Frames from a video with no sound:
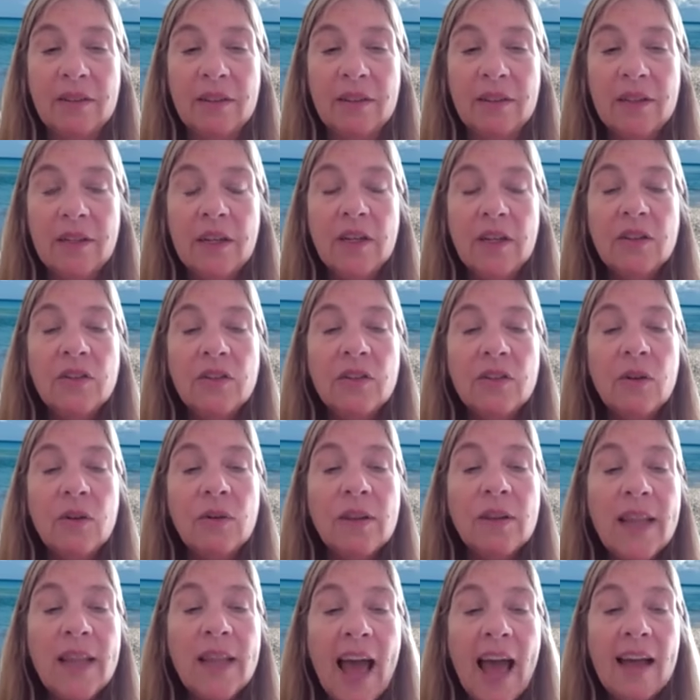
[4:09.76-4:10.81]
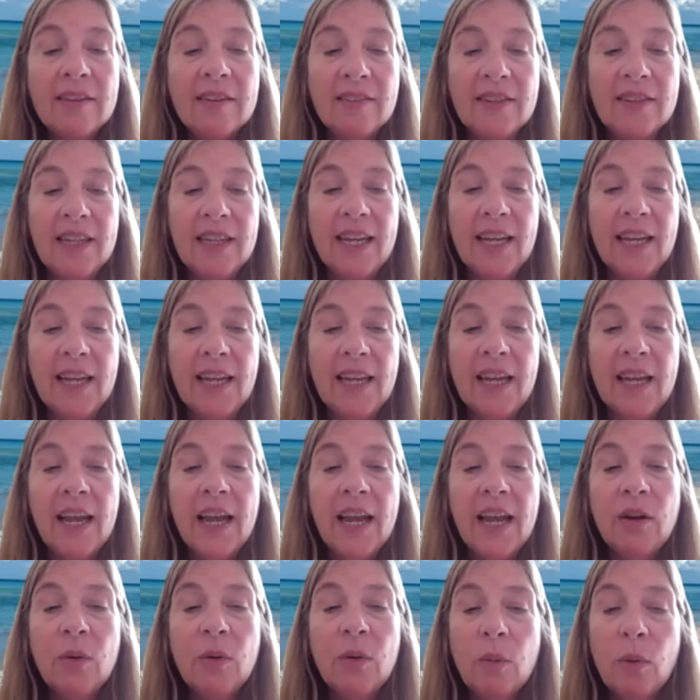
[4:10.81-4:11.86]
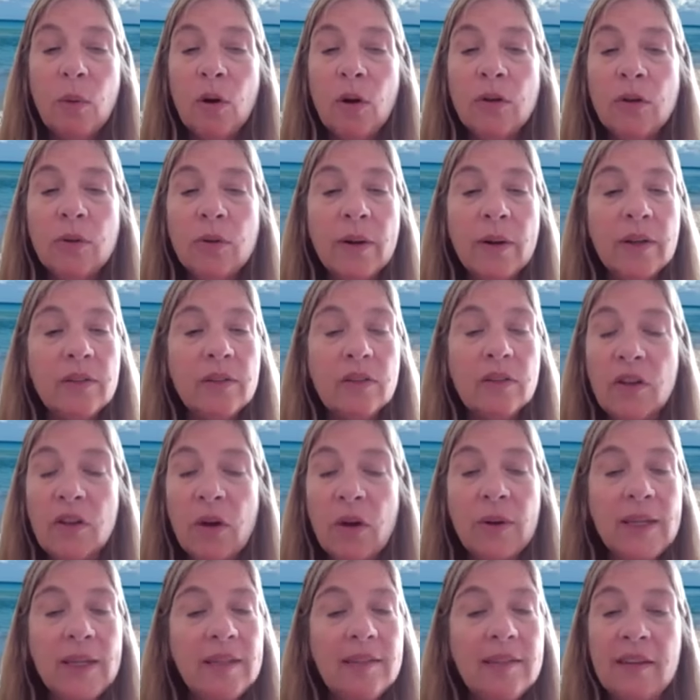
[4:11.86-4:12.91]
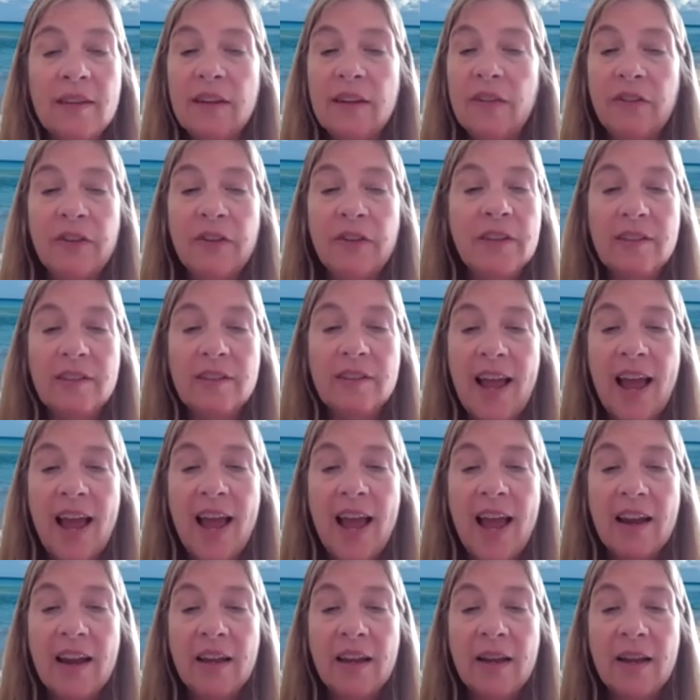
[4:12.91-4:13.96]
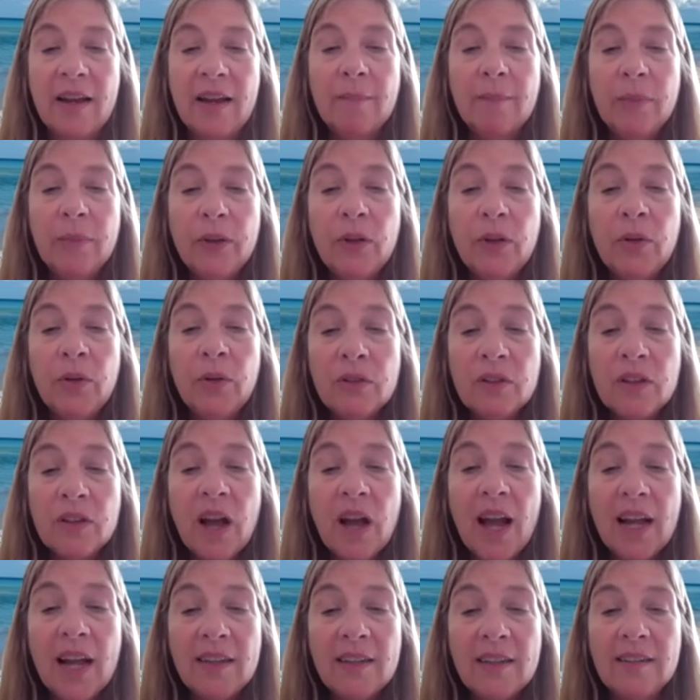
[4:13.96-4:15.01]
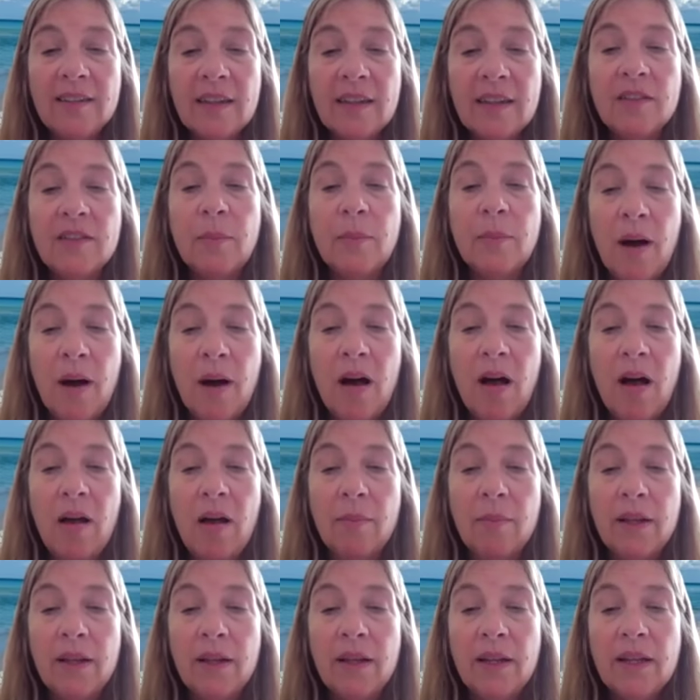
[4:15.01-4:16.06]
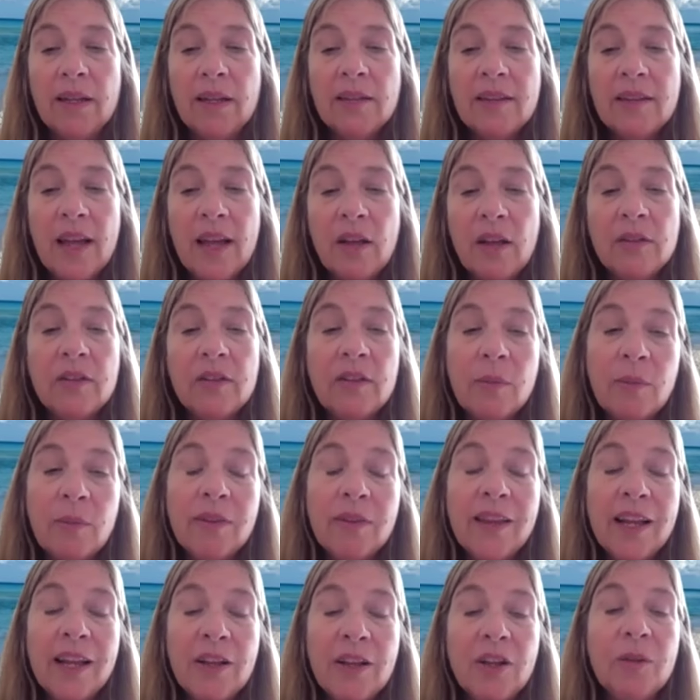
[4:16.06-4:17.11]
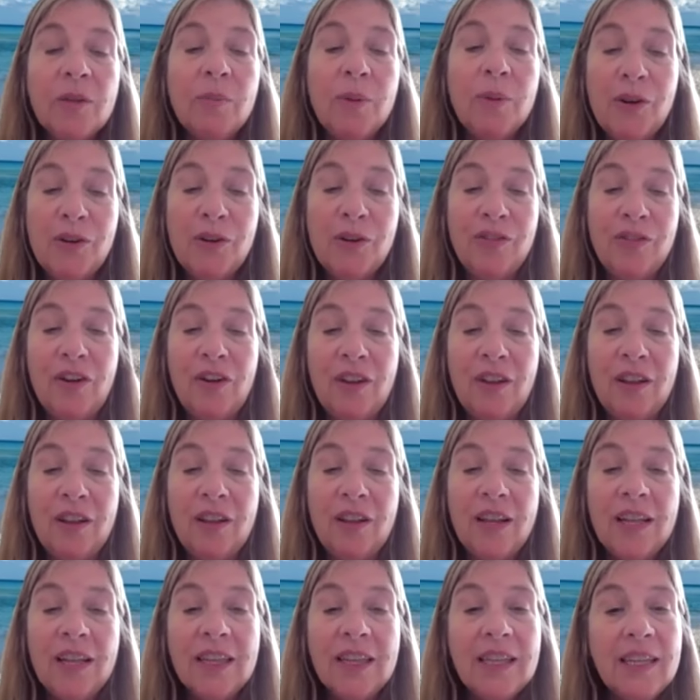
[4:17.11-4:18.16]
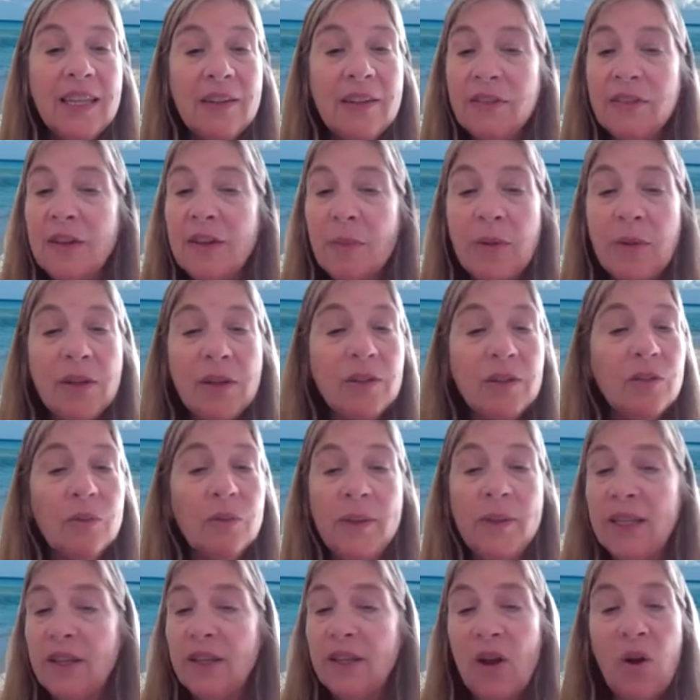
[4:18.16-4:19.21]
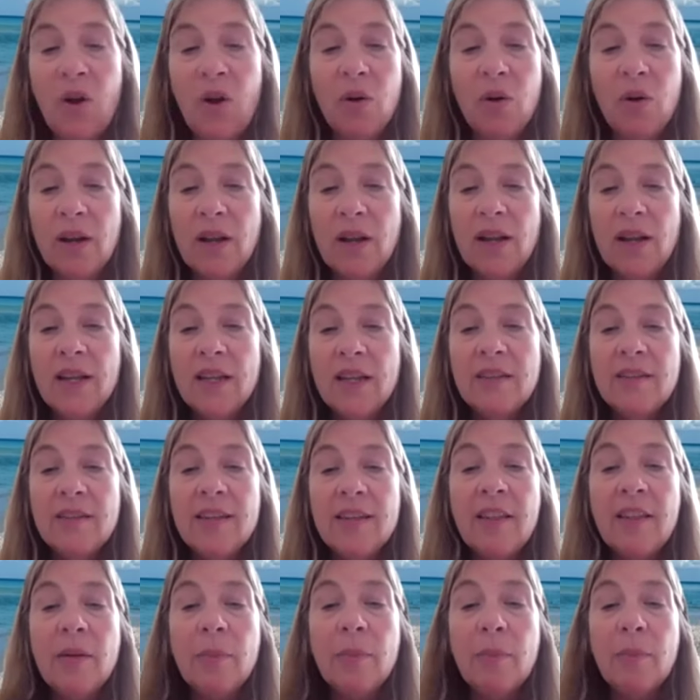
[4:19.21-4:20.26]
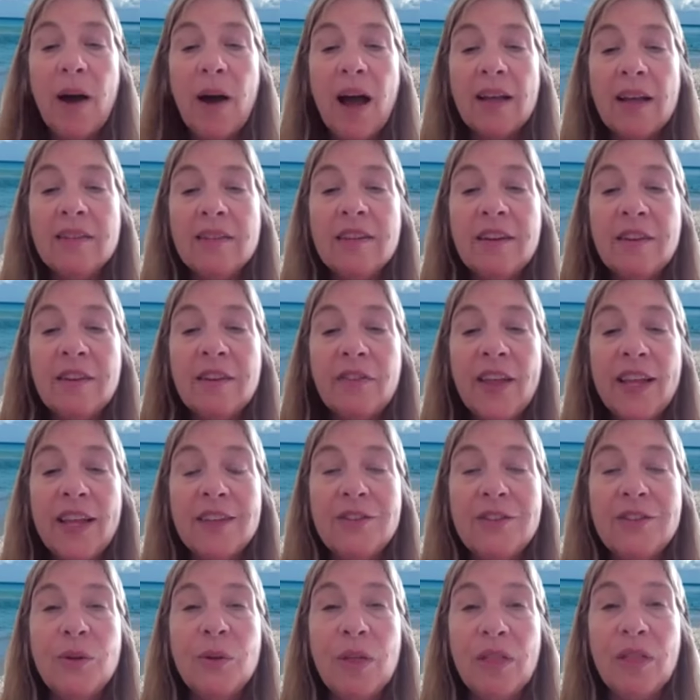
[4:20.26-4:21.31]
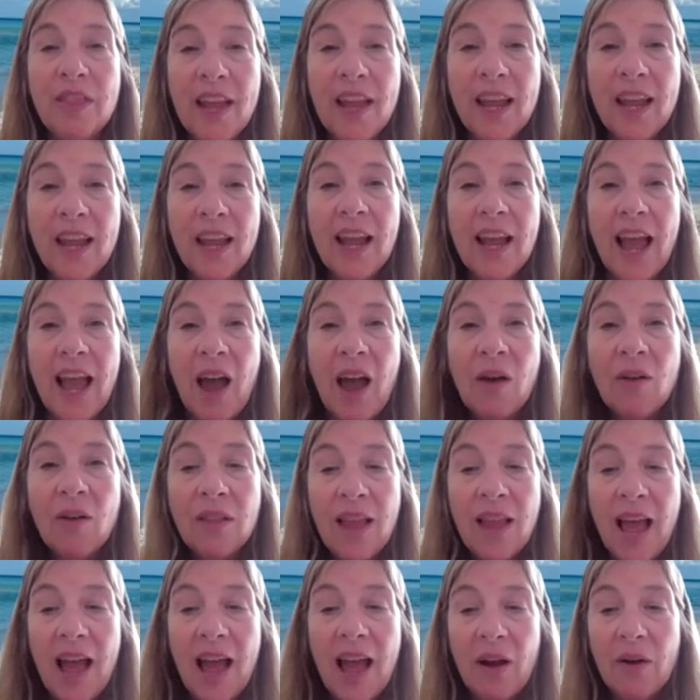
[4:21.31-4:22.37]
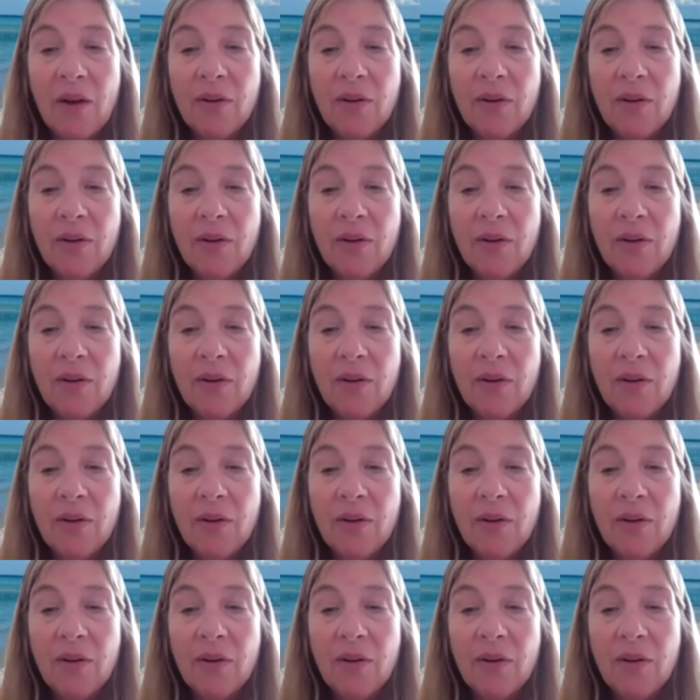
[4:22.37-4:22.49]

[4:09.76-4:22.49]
So lastly, in a world where it's so easy to feel sad, use kindness as a balm. Tell someone they look beautiful. Leave someone a sweet note. Say the positive things you think out loud.